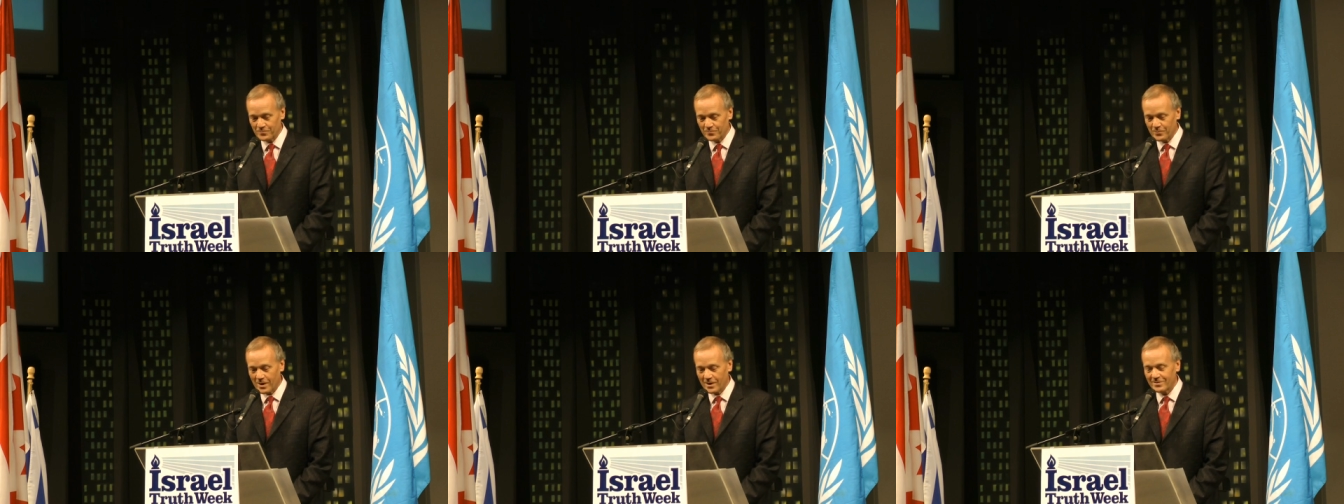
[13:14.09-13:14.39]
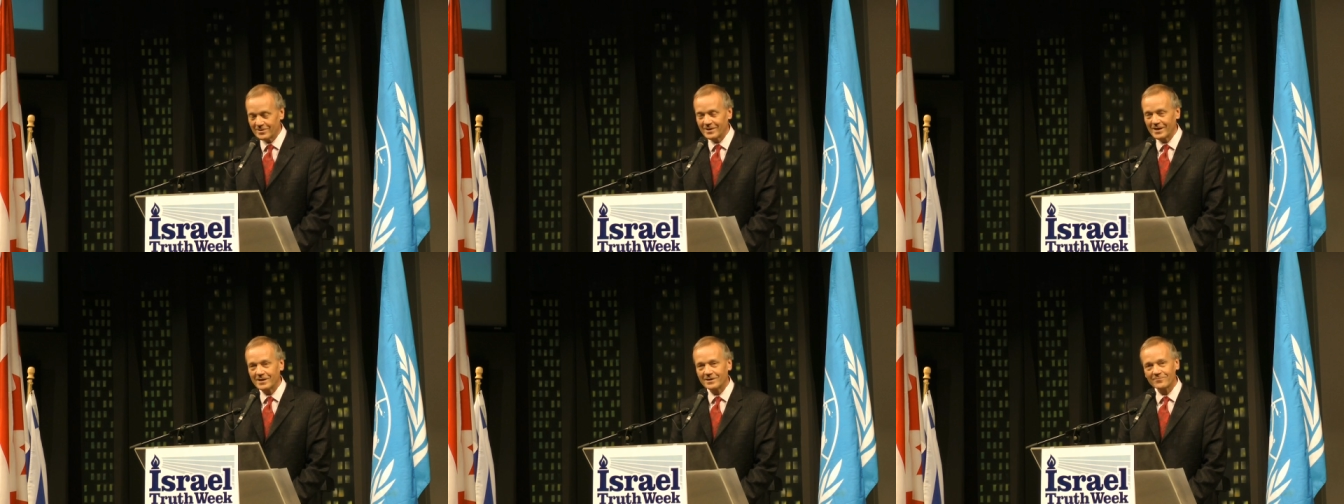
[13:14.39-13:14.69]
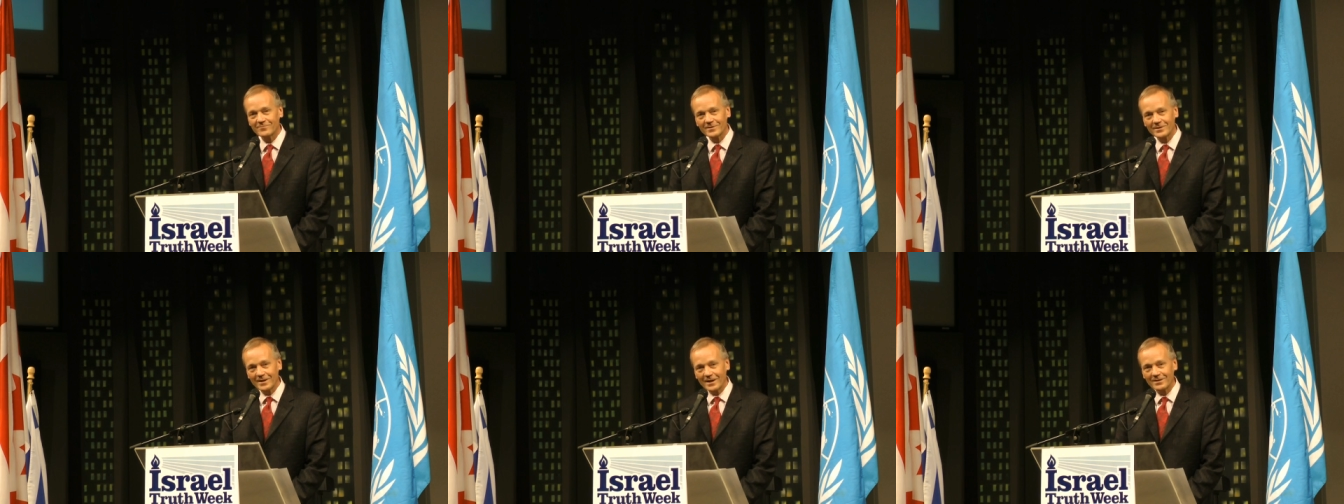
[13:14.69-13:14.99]
by the end
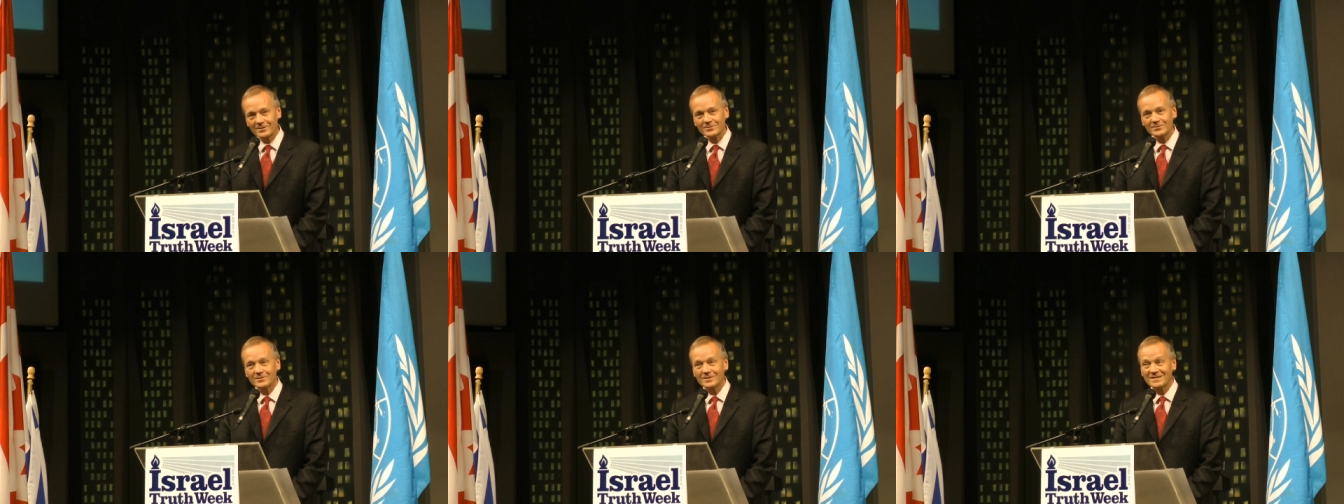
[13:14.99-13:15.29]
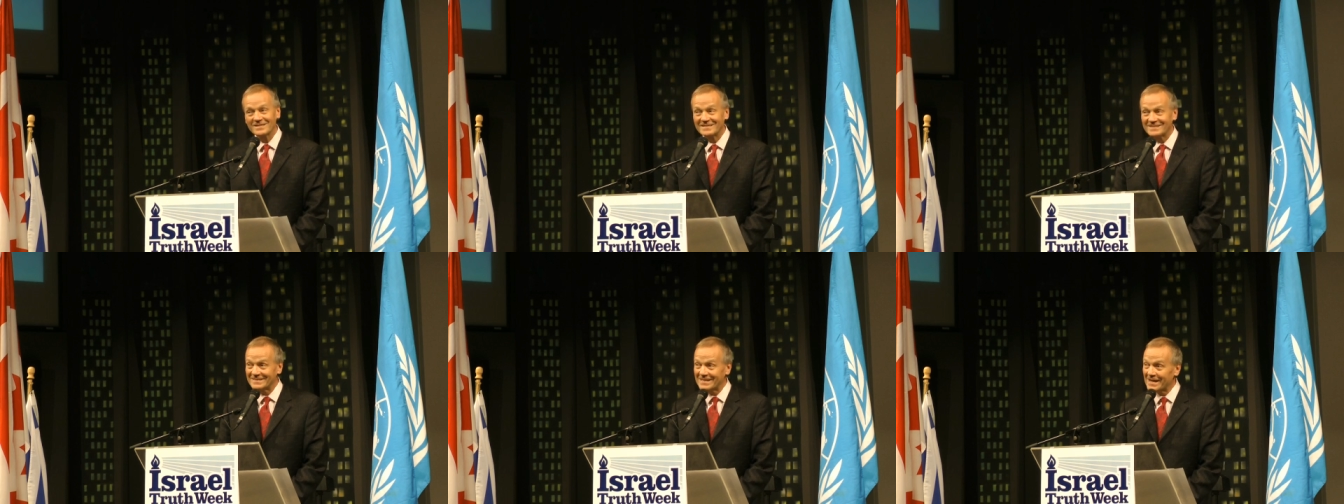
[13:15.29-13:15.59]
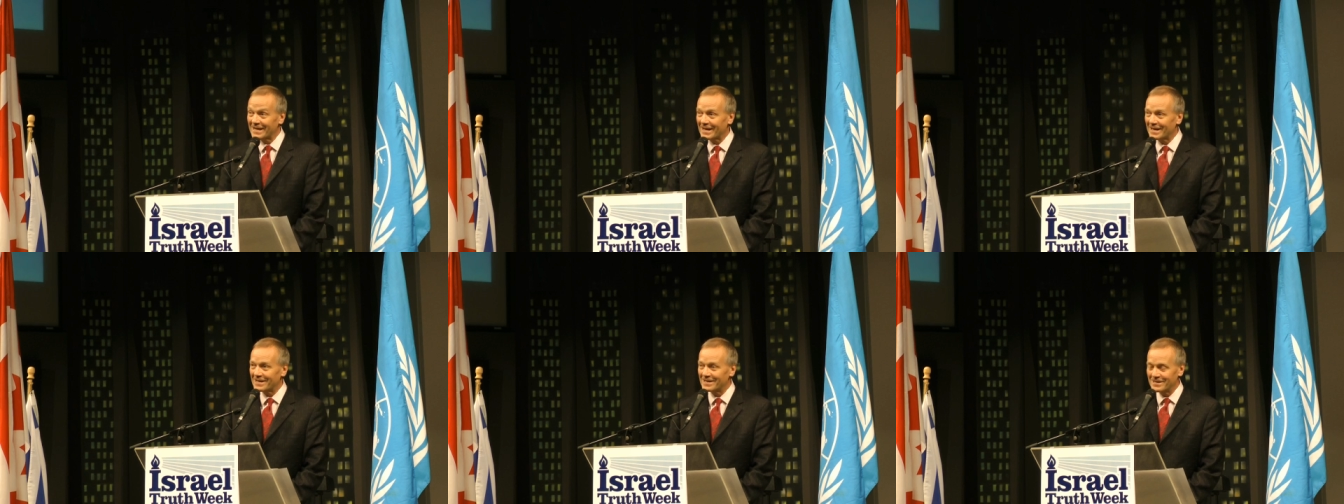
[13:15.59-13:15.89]
of the next
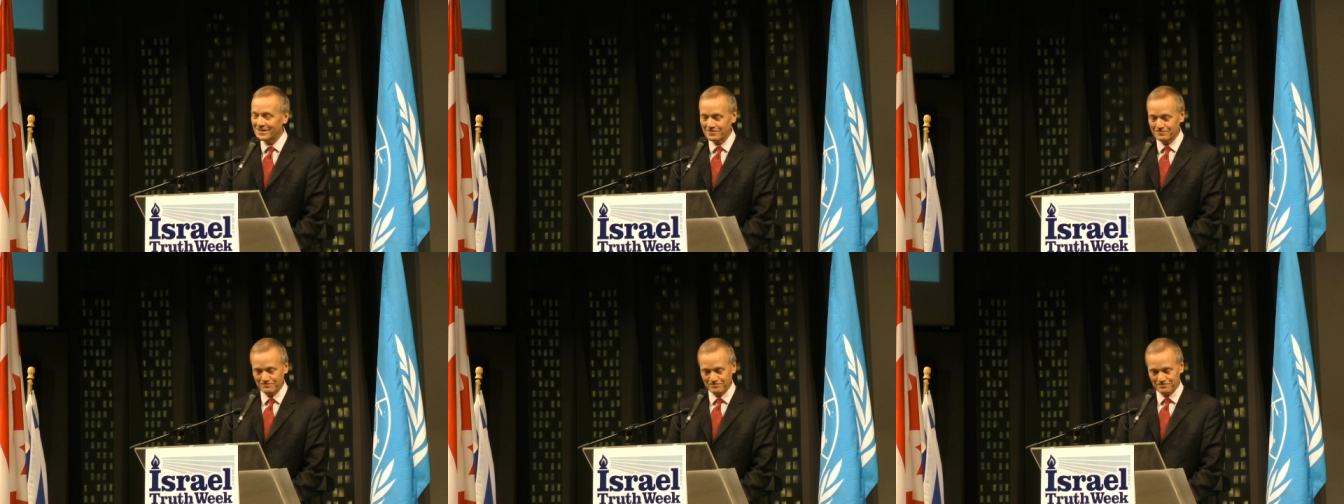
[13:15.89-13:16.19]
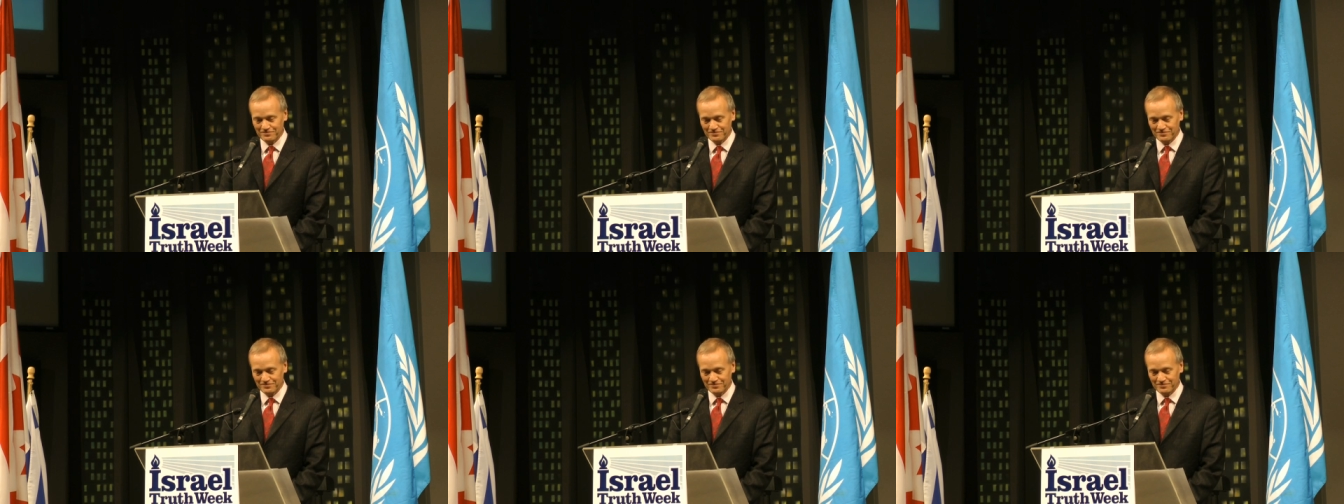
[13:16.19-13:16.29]
decade.